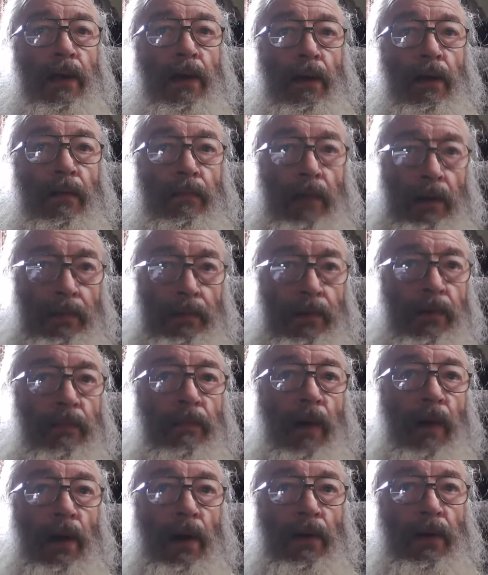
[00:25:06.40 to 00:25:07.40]
Remember, you
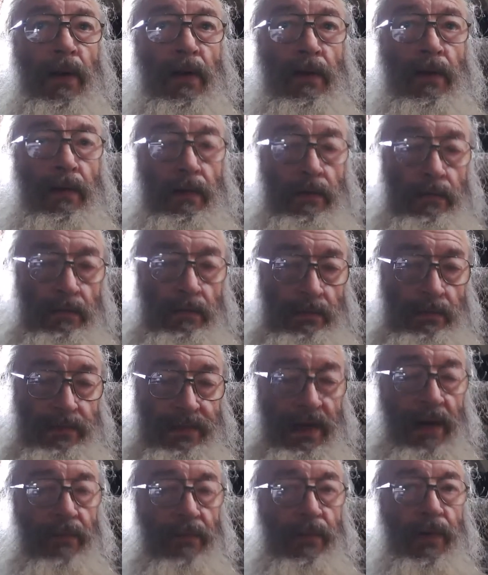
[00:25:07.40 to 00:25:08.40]
borrowed it
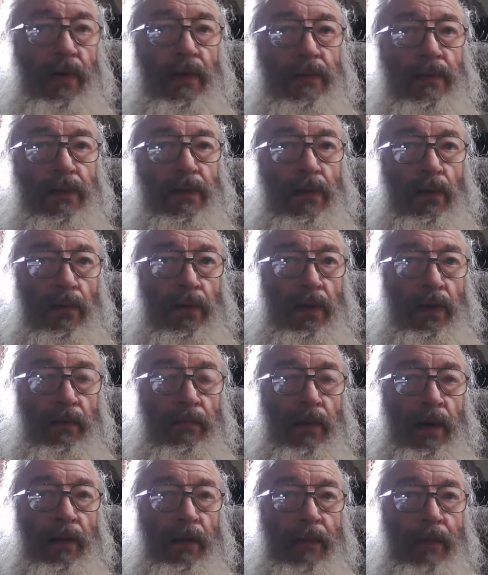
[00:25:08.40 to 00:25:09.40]
several years ago and didn't
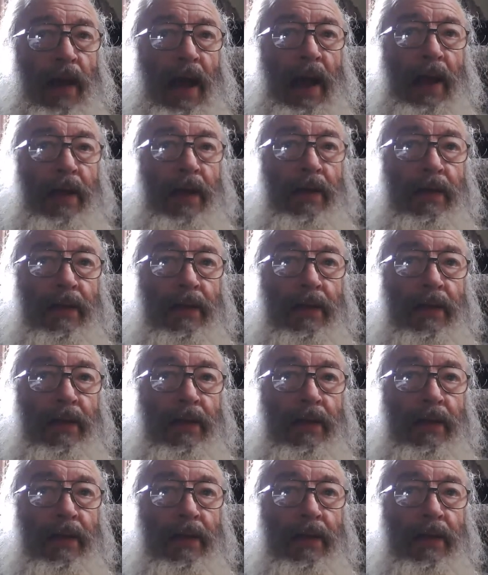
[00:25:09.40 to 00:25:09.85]
bring it back.